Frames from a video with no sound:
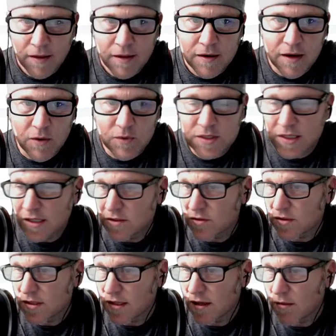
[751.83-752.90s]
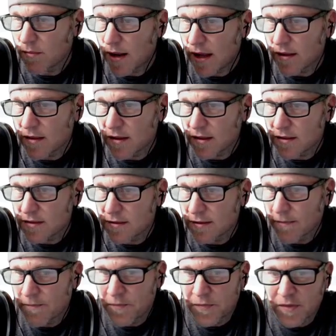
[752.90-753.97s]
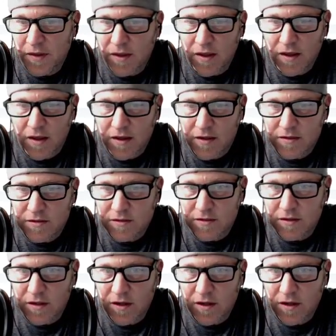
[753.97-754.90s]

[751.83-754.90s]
Now what's interesting about this is